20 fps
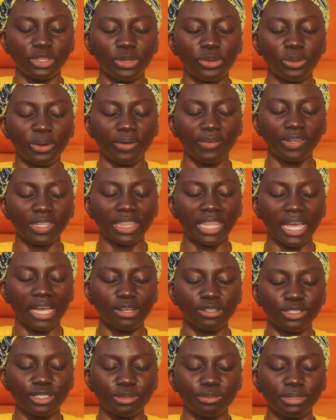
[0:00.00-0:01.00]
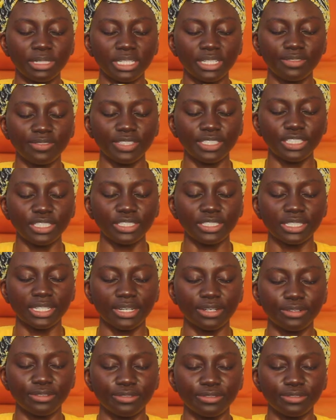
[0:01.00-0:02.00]
You are allowed to believe in
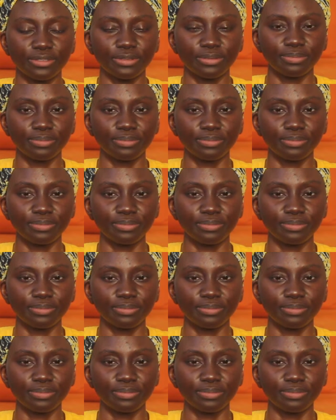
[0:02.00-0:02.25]
yourself.